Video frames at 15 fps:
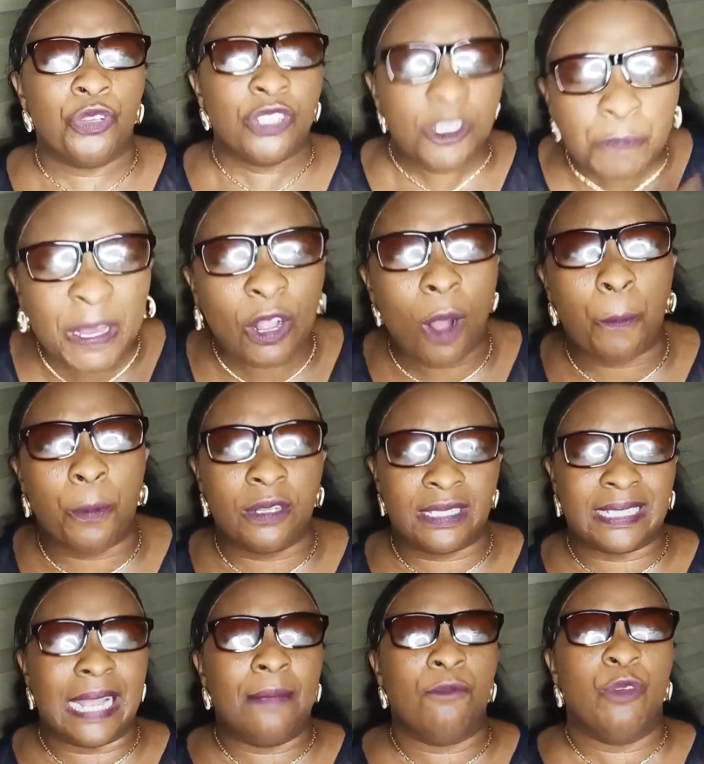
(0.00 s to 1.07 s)
Speak up
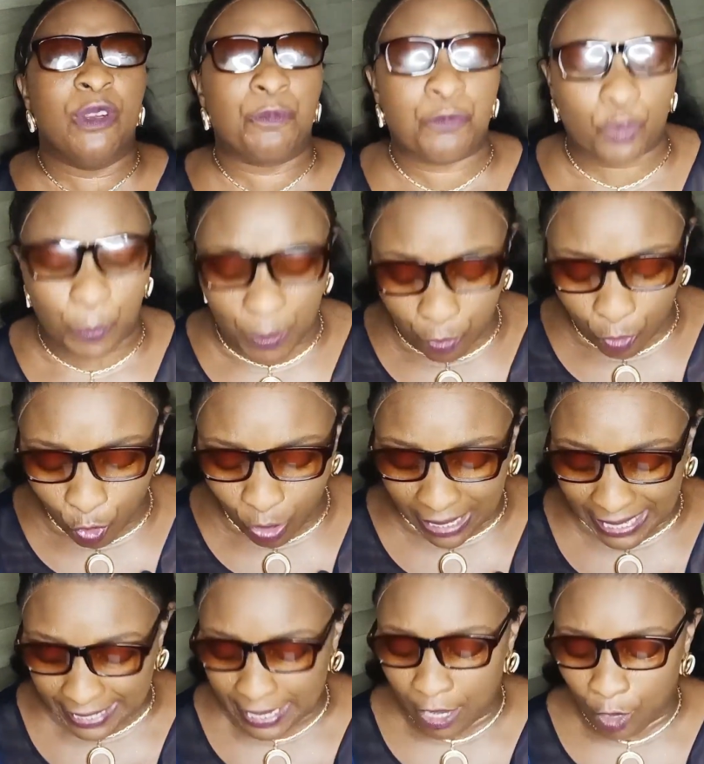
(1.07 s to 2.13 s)
on time to people who
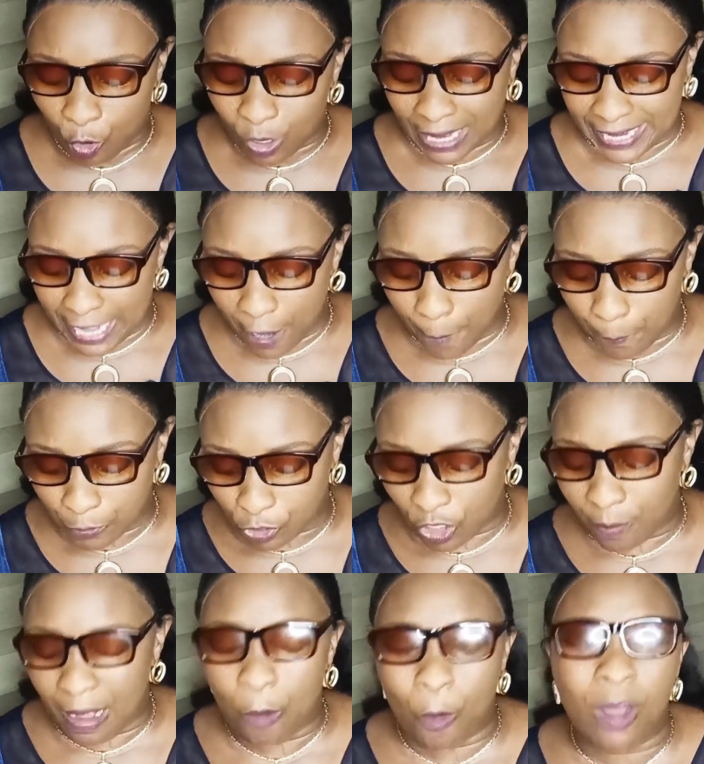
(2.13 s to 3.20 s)
can help you. So
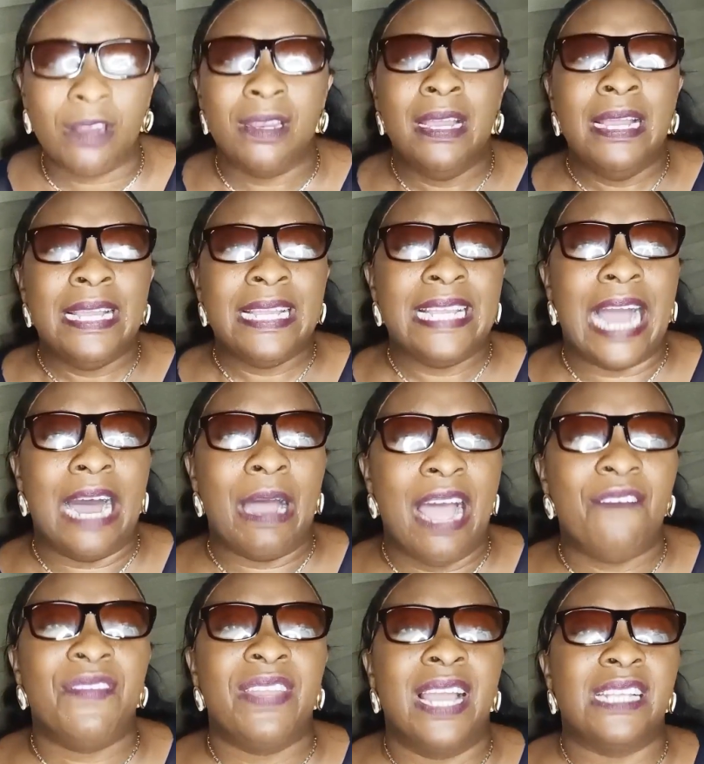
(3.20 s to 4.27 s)
number 1 I
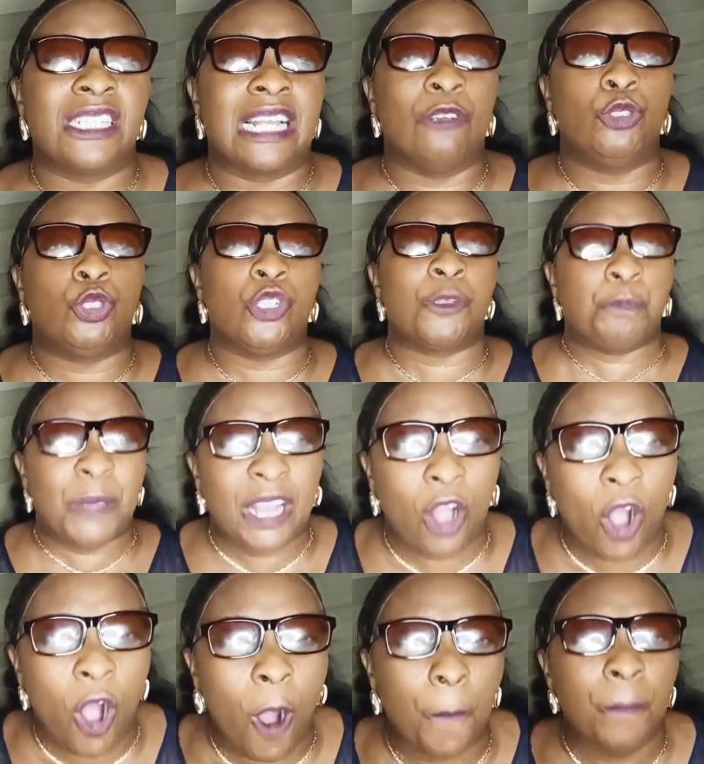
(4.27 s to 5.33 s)
have here is that you should speak
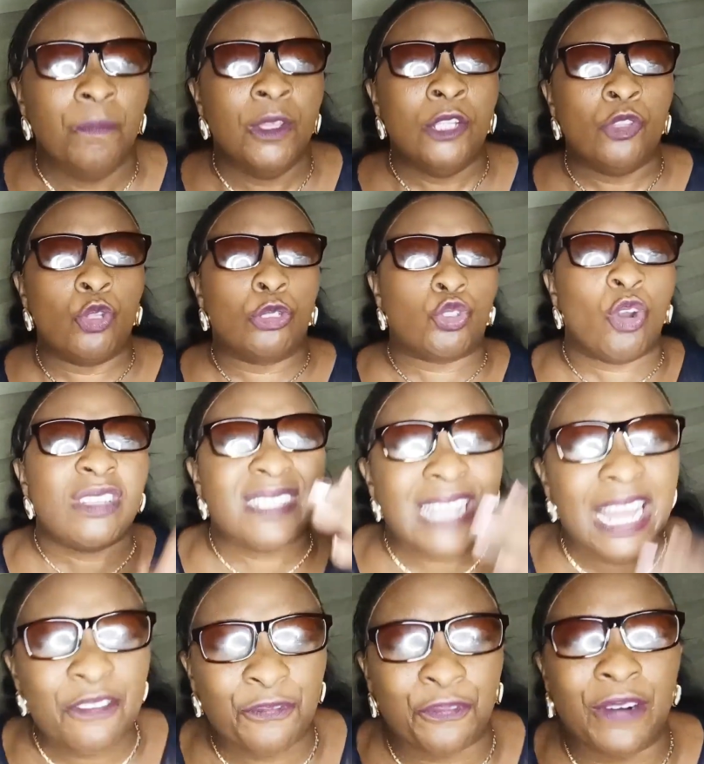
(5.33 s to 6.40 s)
up to
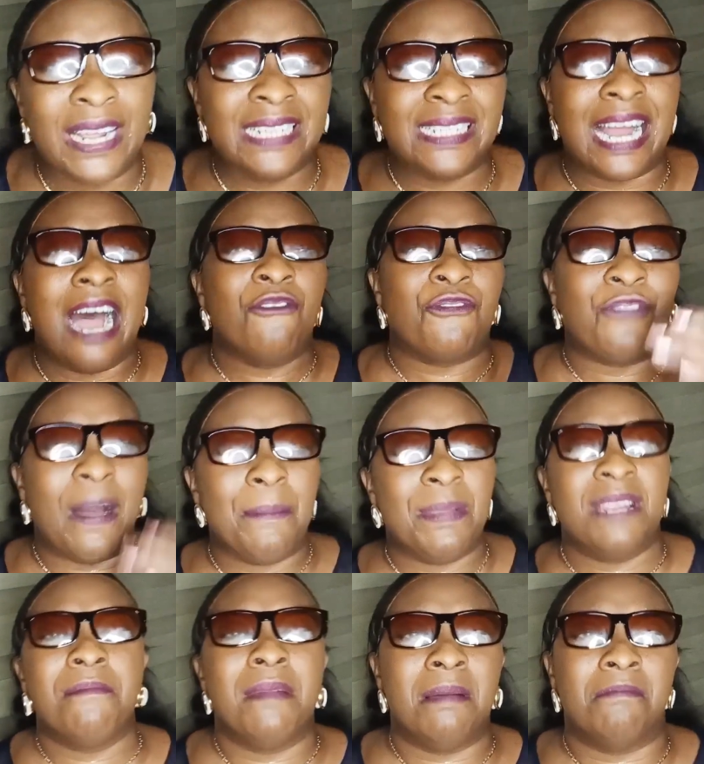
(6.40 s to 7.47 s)
trusted friends and
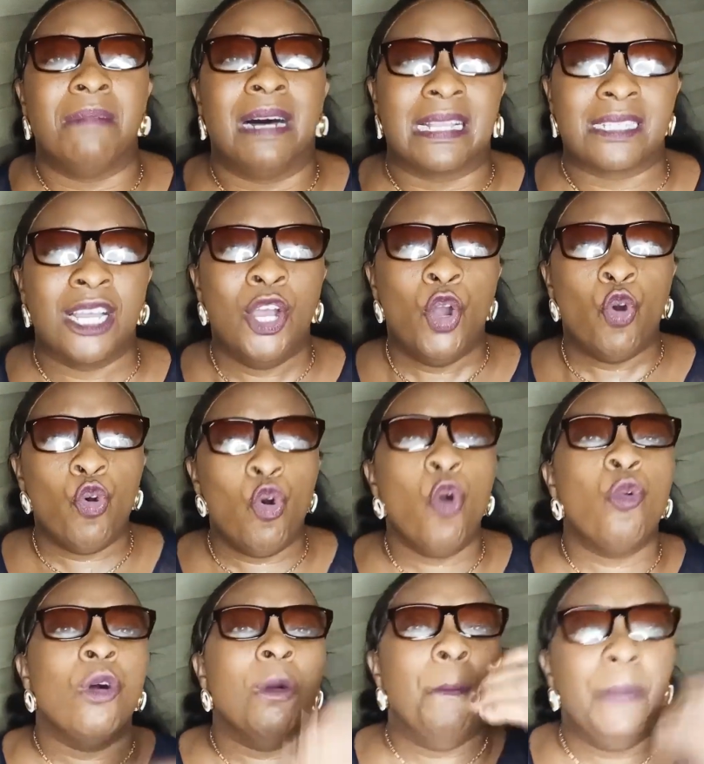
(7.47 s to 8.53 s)
family members
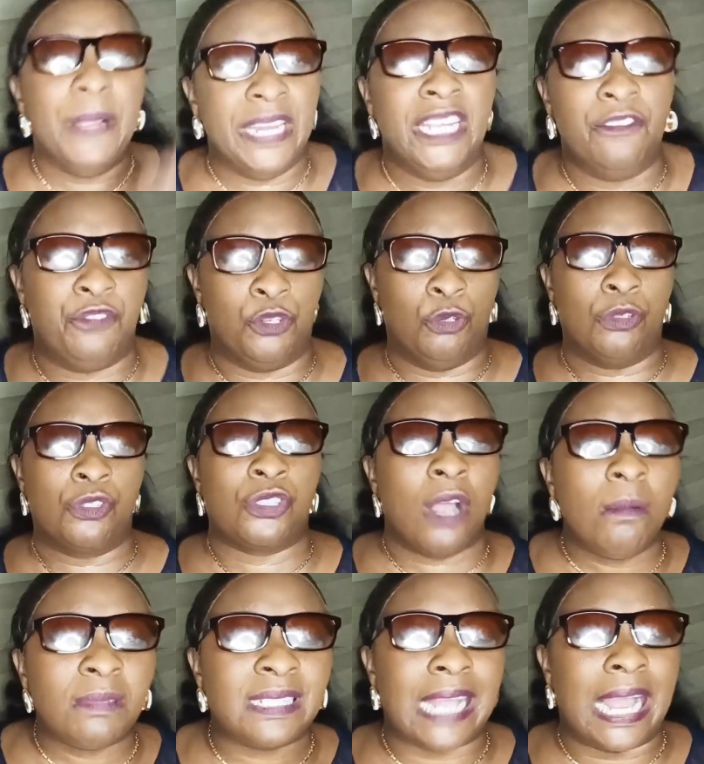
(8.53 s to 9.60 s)
who will believe you.
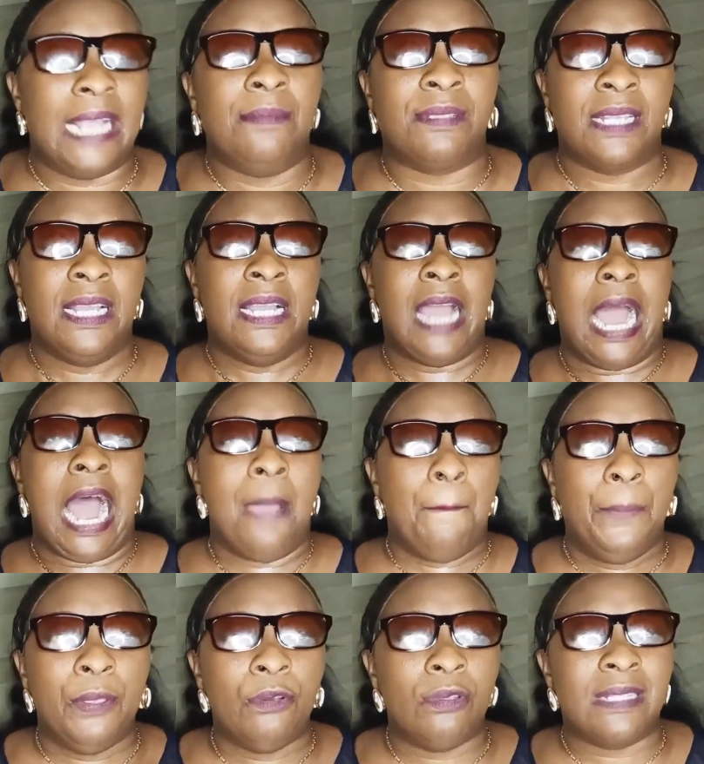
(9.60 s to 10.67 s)
Sometimes
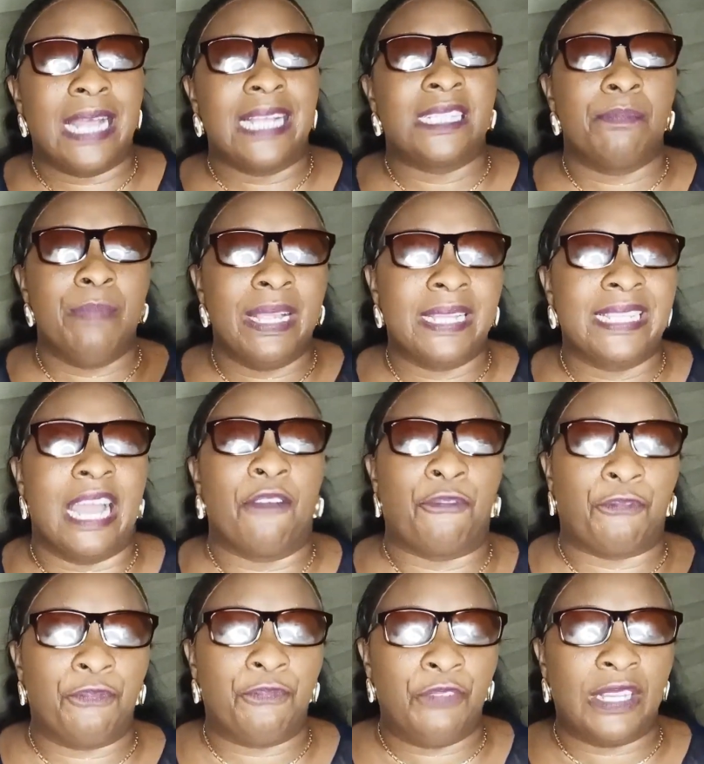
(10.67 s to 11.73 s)
abusers make
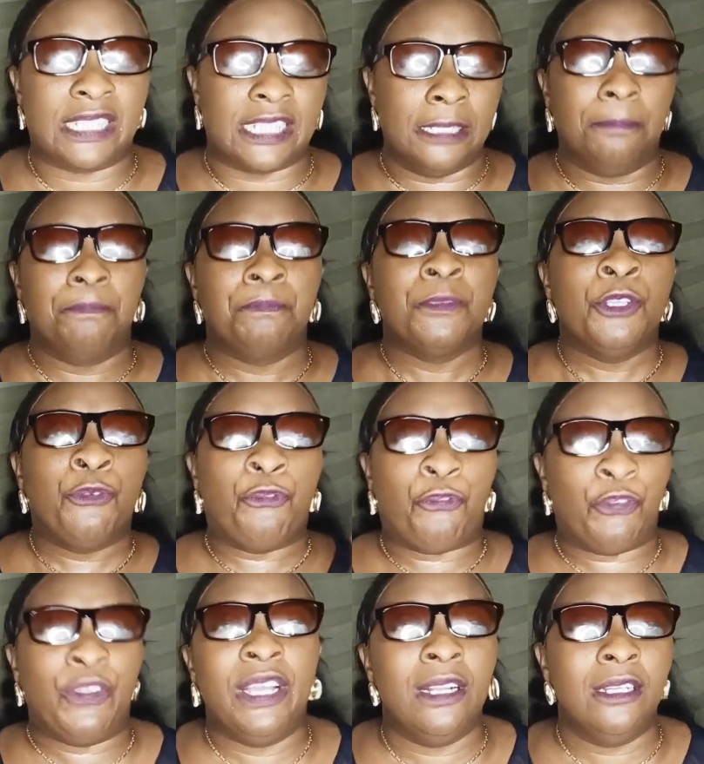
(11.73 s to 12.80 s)
their victim
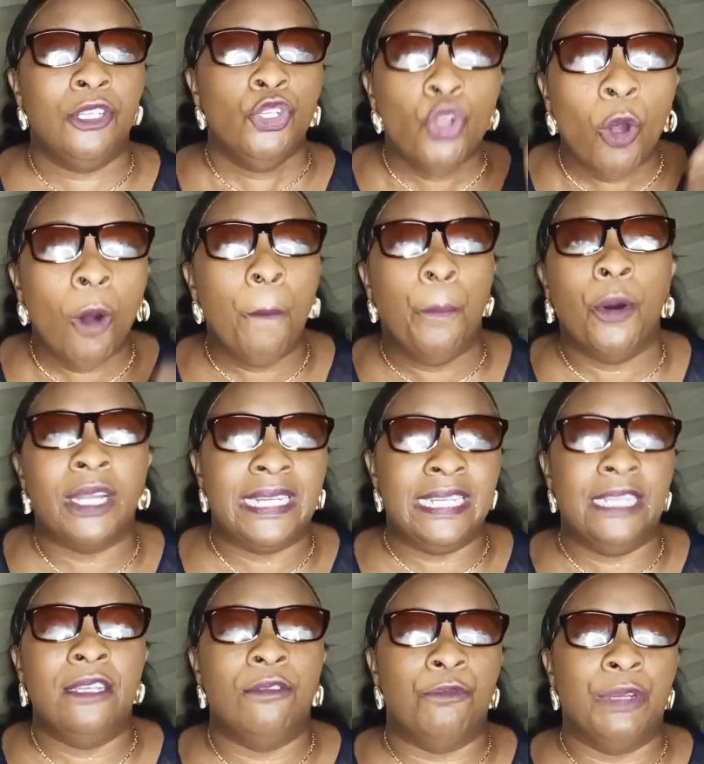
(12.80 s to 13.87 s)
feel
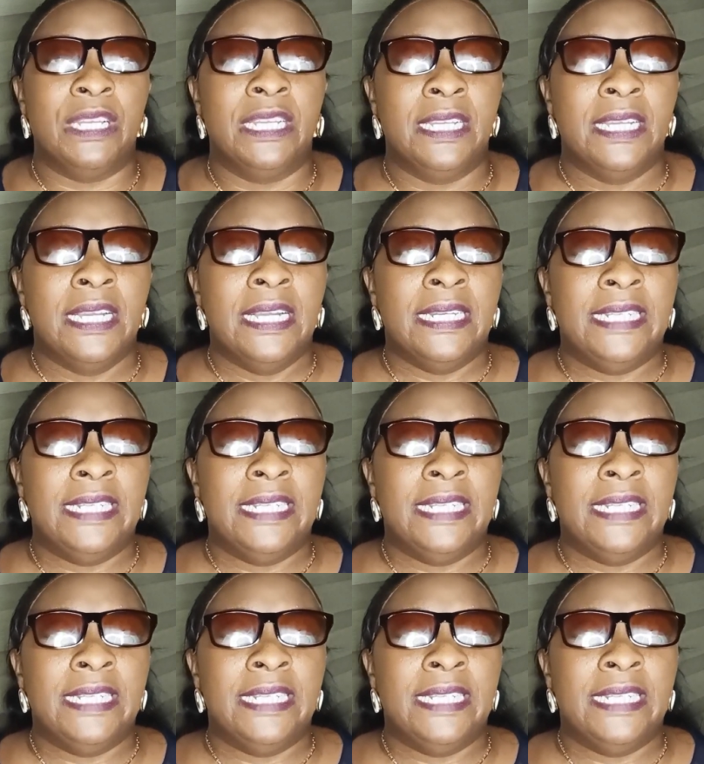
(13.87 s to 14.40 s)
nobody will.